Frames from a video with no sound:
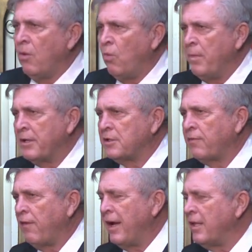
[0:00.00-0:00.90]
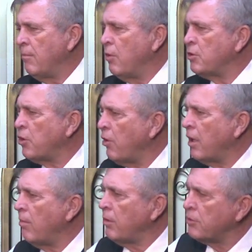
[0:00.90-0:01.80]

we must find the most credible